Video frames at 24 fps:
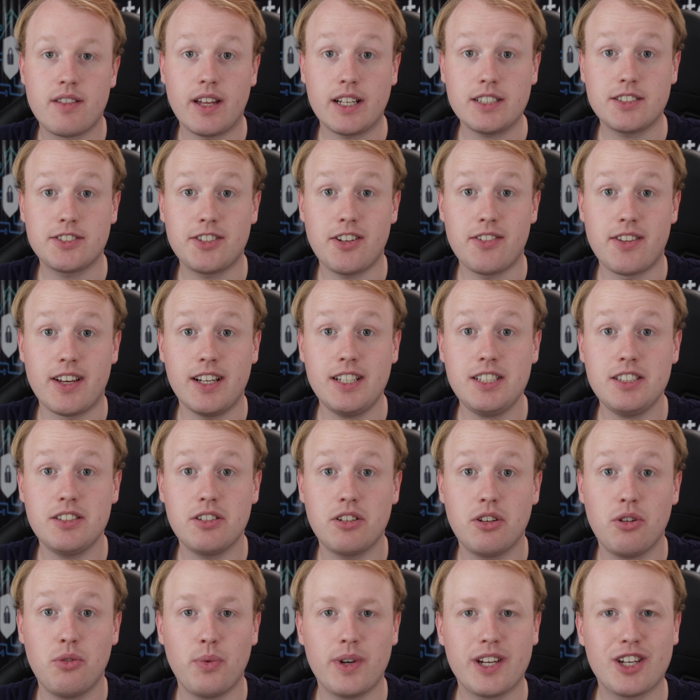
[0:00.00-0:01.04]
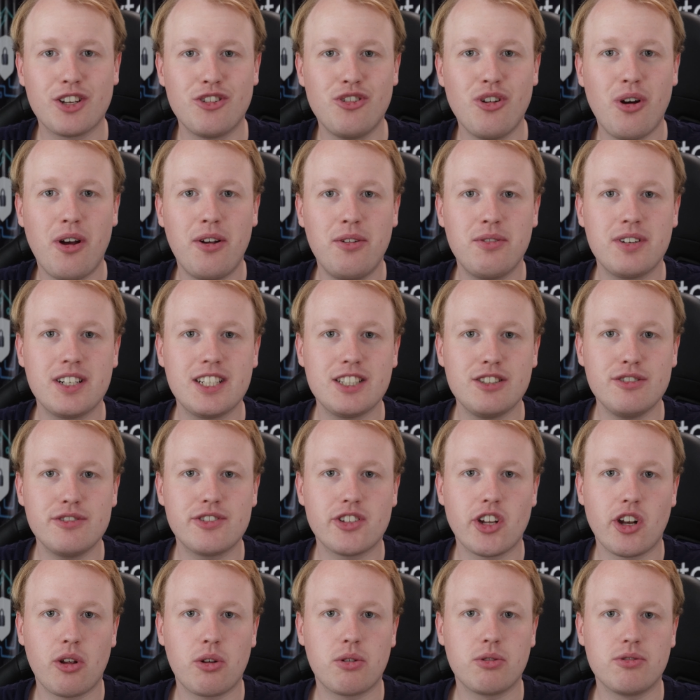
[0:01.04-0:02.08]
Thanks to this, we can not only use
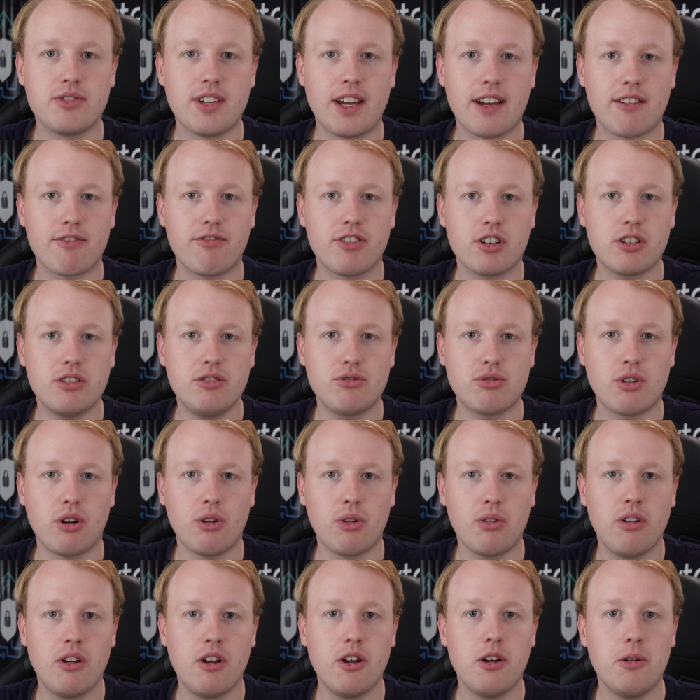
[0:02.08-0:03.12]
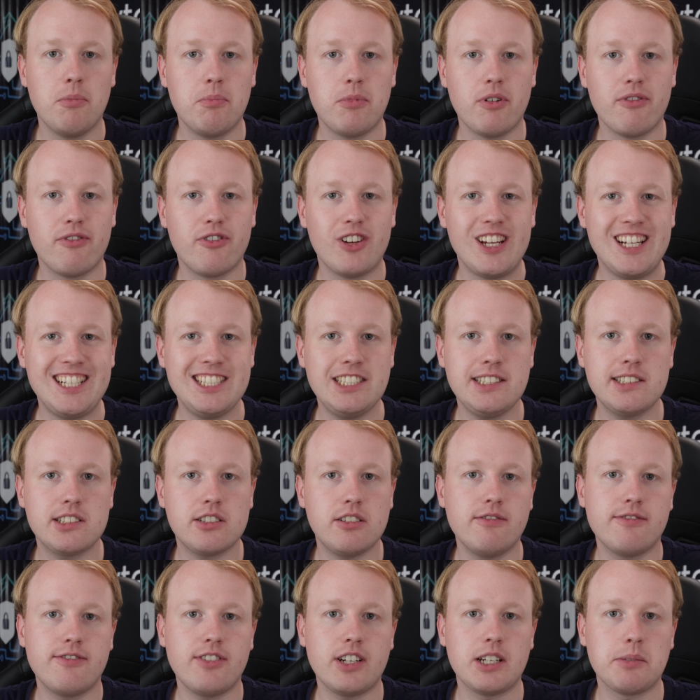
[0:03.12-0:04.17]
the LocalDeck for control, but for
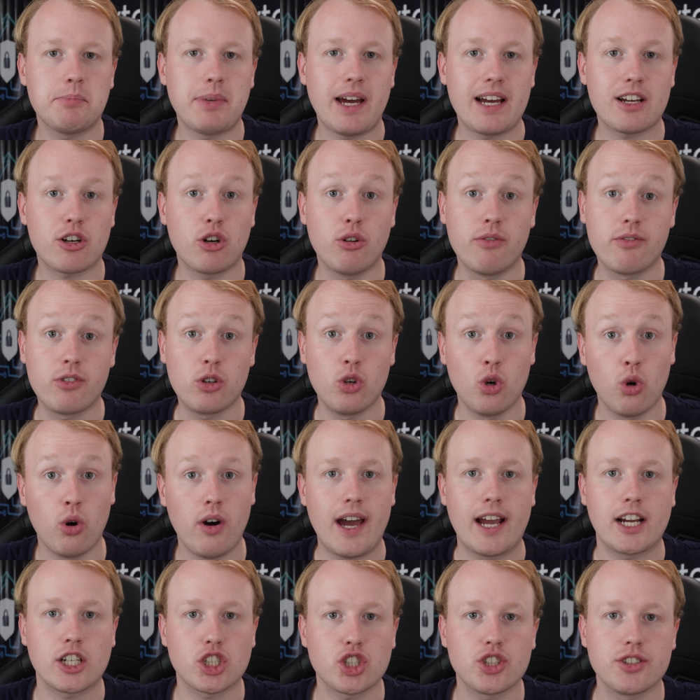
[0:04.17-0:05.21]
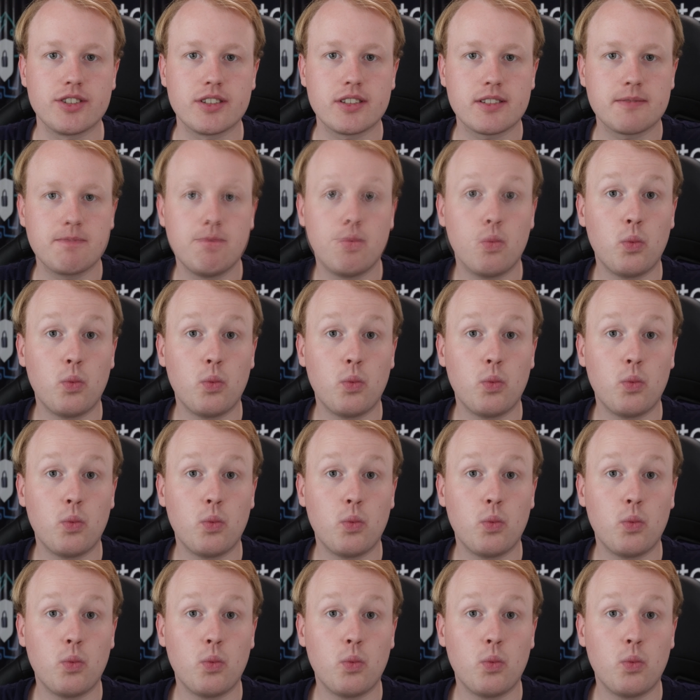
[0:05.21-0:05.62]
instant feedback of your actions.